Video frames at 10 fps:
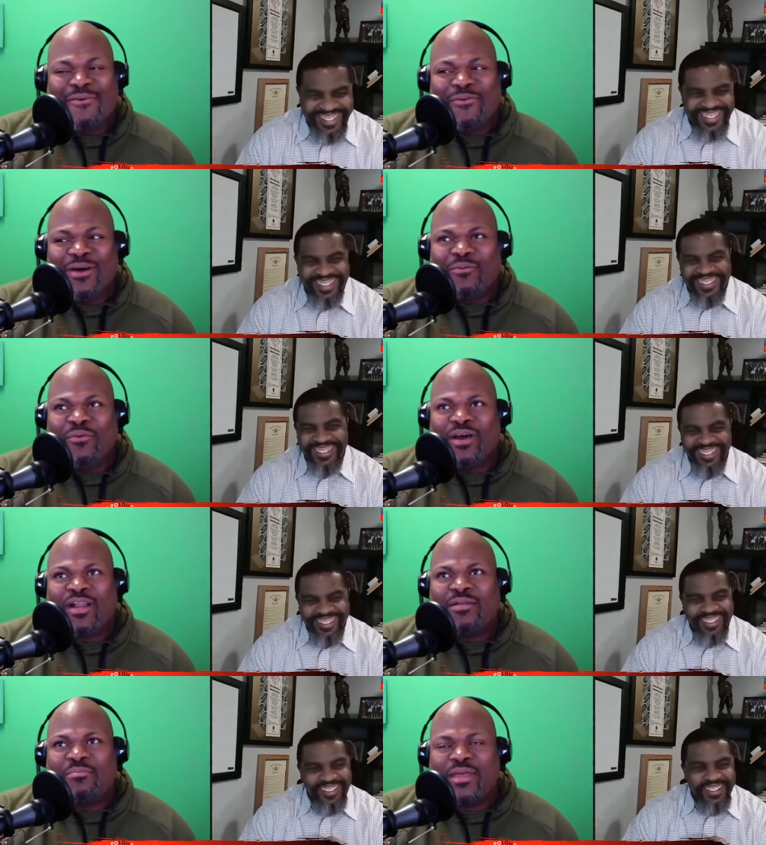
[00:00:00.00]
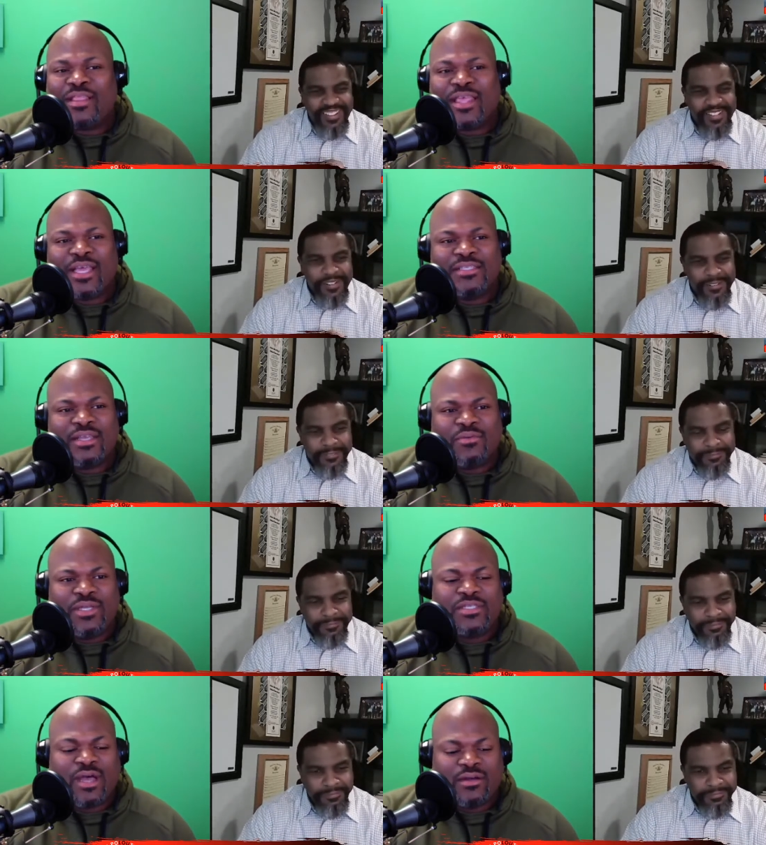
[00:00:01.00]
Speaker 1: and, one, one of the big things that
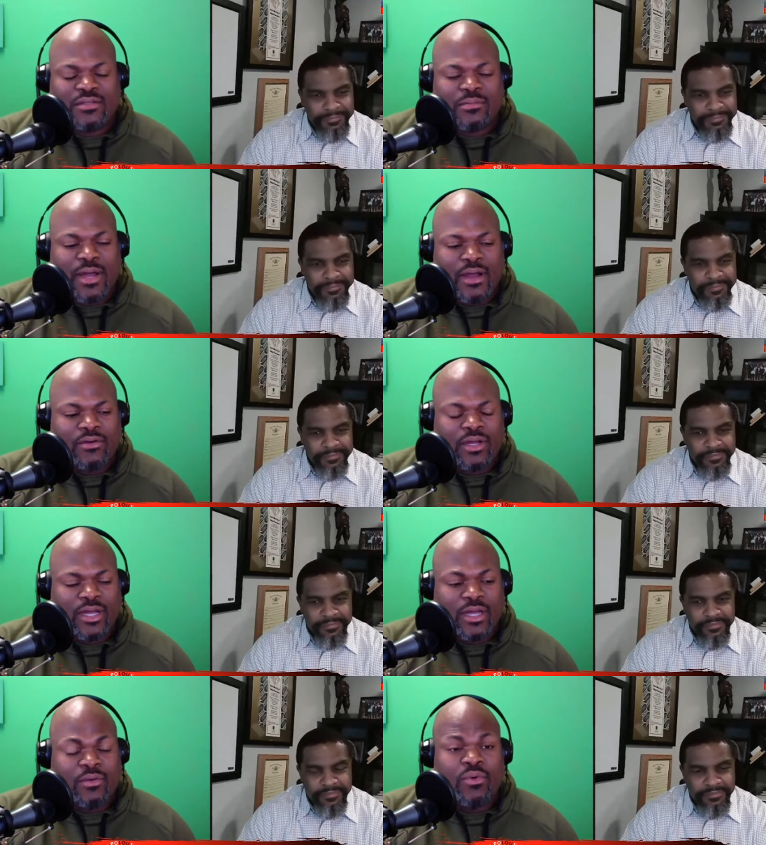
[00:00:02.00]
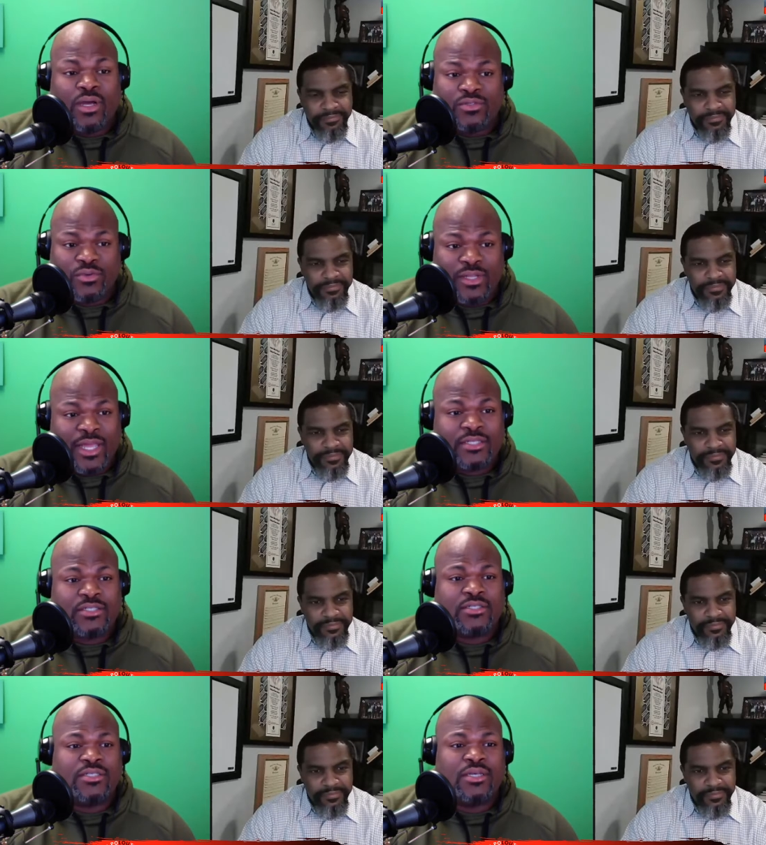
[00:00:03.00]
we talked about uh, was
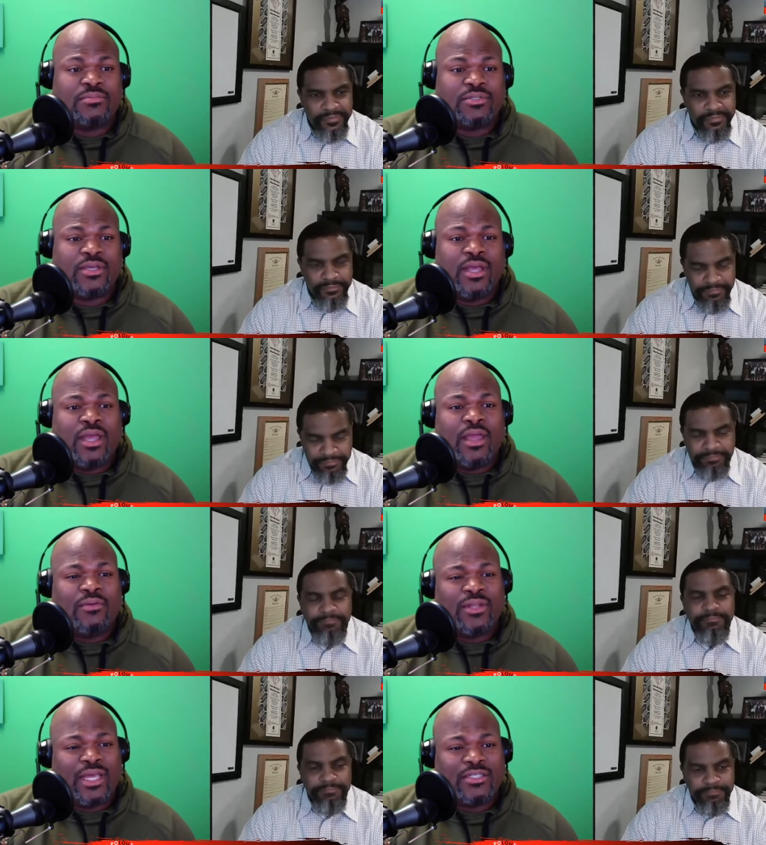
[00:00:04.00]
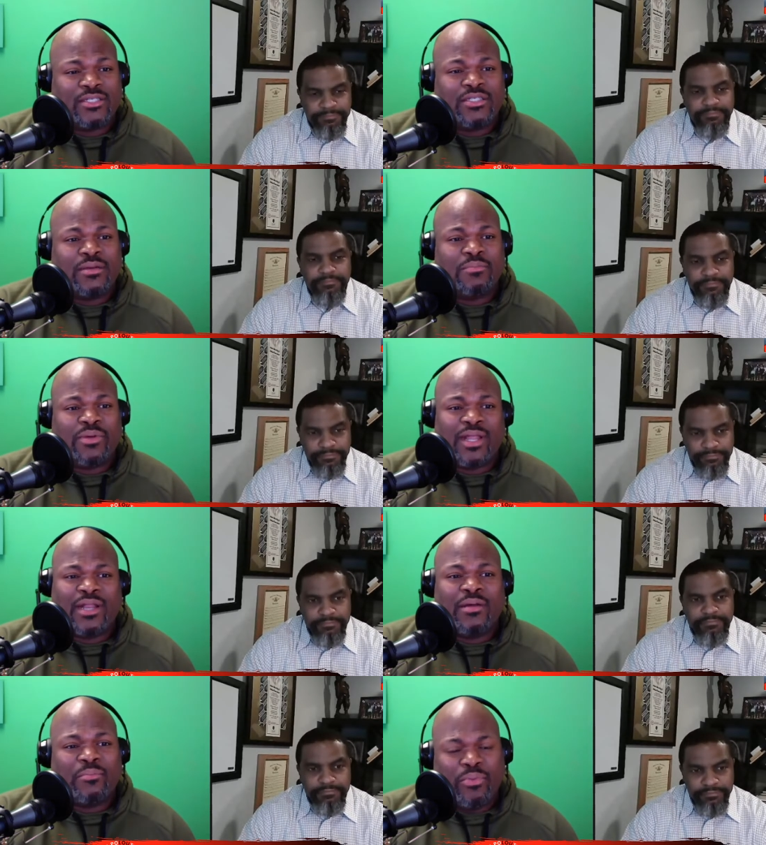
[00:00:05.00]
relationships and mm-hmm. relationship
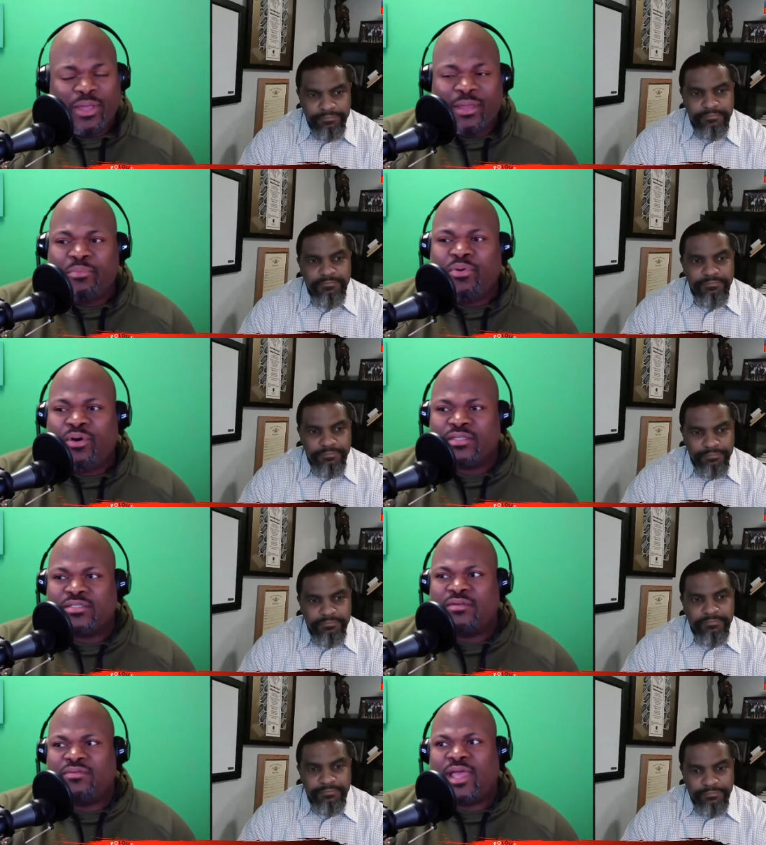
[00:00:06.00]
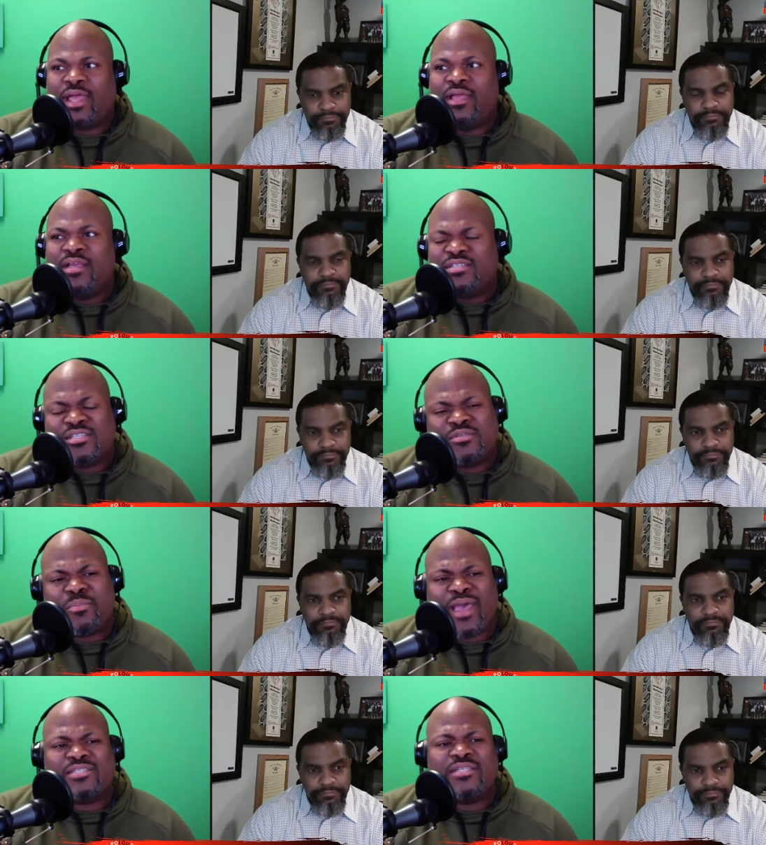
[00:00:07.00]
building and importance of that,
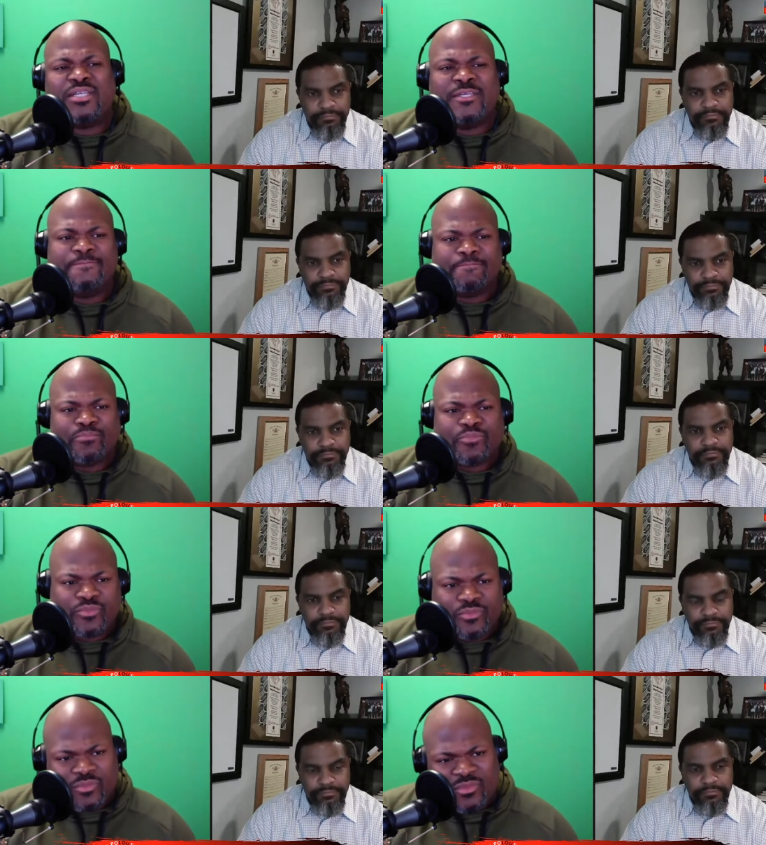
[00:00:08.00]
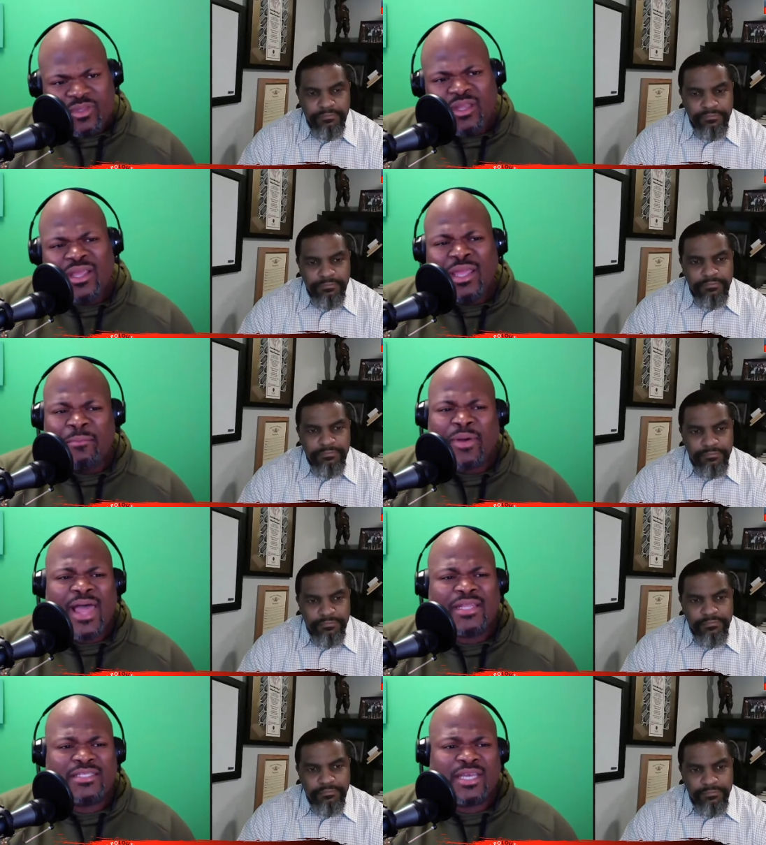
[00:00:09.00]
especially in
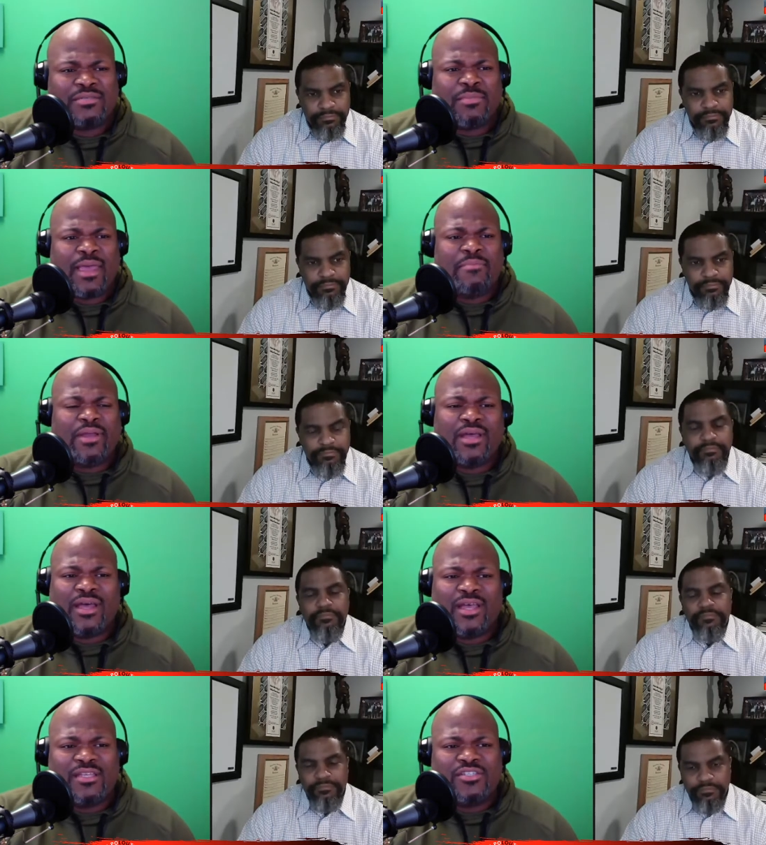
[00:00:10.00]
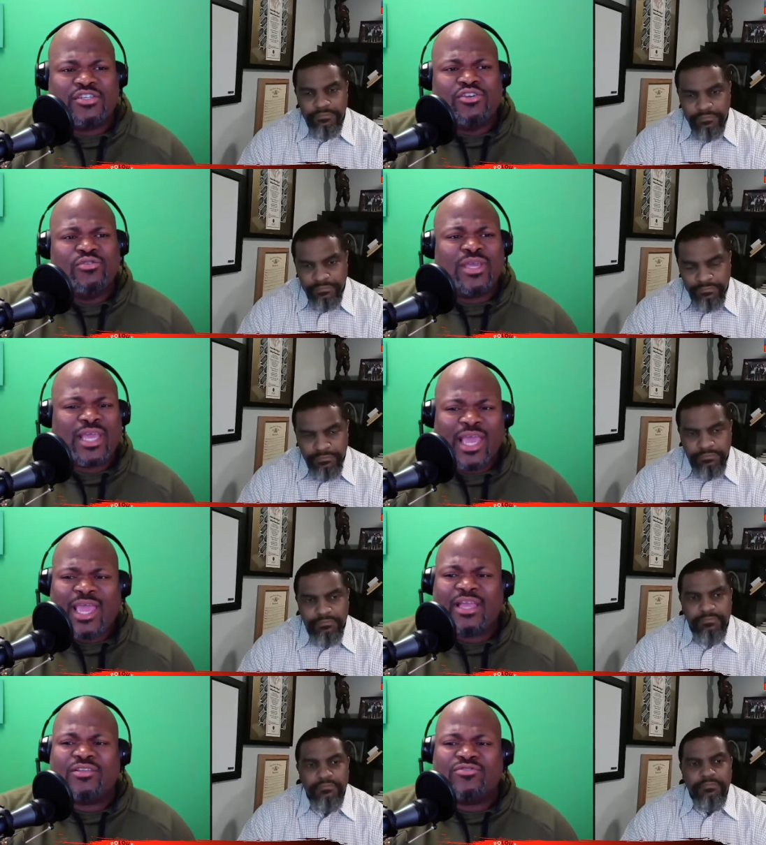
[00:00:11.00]
politics, man, because you
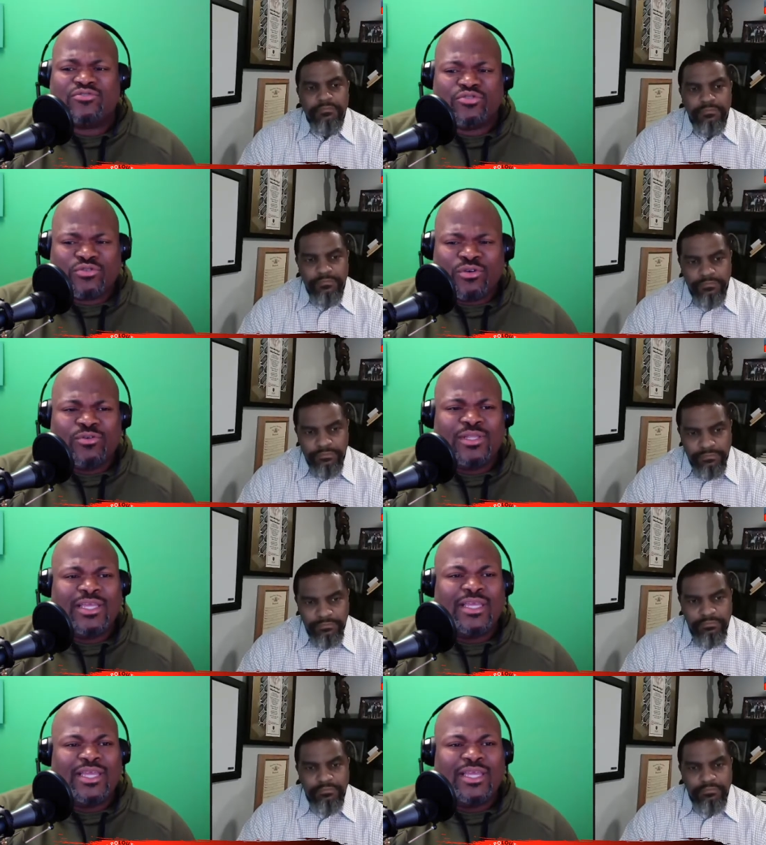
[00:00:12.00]
can't truly